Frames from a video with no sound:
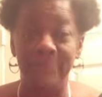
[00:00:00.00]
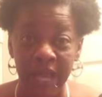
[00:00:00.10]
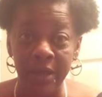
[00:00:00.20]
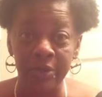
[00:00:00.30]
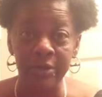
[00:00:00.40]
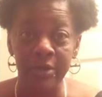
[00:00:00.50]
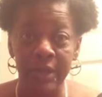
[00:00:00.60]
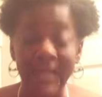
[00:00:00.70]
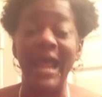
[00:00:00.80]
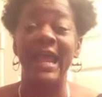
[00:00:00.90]
better
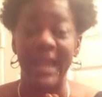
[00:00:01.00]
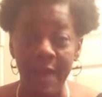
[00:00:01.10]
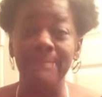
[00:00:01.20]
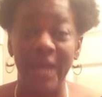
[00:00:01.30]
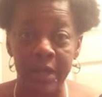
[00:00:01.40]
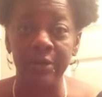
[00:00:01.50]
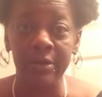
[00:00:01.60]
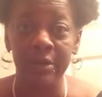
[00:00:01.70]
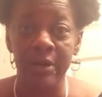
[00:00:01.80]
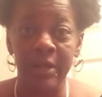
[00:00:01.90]
and I am
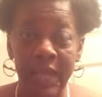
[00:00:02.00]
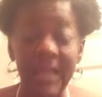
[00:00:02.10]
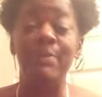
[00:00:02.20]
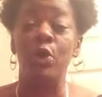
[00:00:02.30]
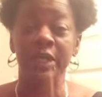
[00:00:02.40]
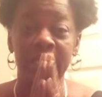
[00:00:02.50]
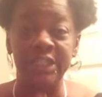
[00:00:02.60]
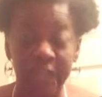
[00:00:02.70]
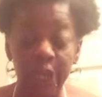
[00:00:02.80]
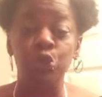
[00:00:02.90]
better and I'm going to
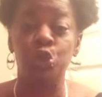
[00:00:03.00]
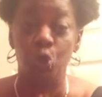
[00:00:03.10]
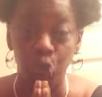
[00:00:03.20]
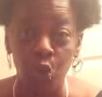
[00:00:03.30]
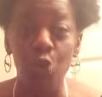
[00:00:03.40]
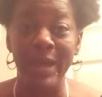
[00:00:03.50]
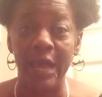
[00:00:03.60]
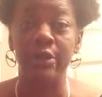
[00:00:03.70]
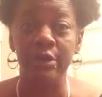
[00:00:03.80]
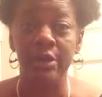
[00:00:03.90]
continue to do
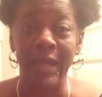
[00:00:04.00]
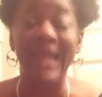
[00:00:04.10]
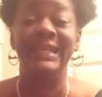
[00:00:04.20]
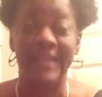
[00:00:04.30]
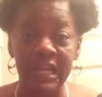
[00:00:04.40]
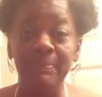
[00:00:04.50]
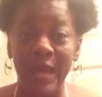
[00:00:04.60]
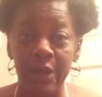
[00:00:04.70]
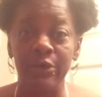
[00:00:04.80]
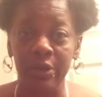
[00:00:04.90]
better and get
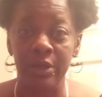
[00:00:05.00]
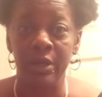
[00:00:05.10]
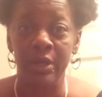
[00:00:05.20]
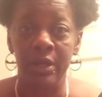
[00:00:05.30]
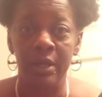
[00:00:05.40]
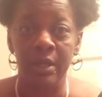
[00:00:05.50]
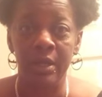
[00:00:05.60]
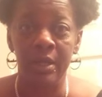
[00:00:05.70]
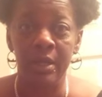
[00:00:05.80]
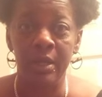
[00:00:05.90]
better.
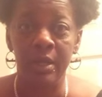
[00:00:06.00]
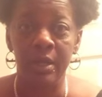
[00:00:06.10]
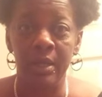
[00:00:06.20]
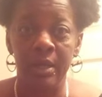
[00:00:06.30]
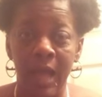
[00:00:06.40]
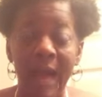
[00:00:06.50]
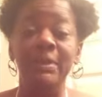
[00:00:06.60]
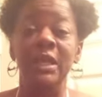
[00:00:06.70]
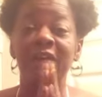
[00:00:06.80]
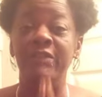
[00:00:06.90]

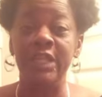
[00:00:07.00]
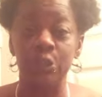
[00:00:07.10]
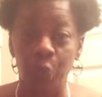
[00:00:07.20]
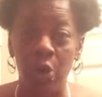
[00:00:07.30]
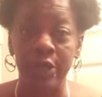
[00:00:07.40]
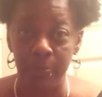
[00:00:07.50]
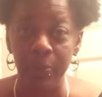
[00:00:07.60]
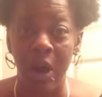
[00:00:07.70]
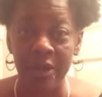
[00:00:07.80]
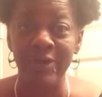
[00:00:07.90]
I'm loving this work in
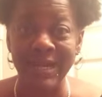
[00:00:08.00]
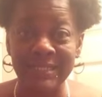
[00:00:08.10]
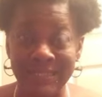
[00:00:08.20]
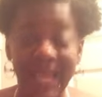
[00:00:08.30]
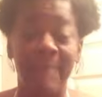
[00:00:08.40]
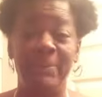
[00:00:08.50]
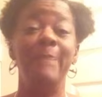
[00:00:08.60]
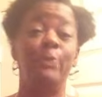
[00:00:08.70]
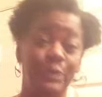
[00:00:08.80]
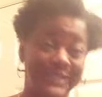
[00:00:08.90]
progress that
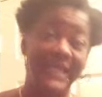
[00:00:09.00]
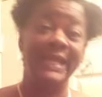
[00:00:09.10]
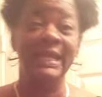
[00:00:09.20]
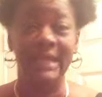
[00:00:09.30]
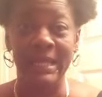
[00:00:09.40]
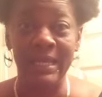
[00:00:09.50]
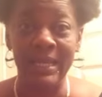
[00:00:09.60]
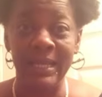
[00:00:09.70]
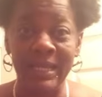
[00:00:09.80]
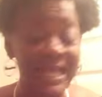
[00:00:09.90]
people see
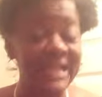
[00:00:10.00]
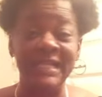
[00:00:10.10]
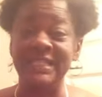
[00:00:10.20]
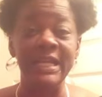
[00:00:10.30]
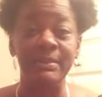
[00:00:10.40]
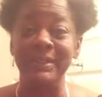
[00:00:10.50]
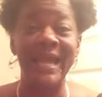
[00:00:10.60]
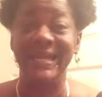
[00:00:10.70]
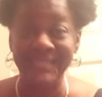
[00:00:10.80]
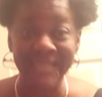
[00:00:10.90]
that they see but
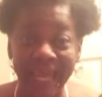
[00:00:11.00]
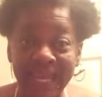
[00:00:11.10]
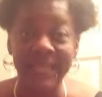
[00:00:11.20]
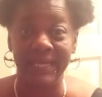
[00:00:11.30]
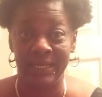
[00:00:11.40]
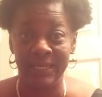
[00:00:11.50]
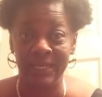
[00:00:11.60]
can't take.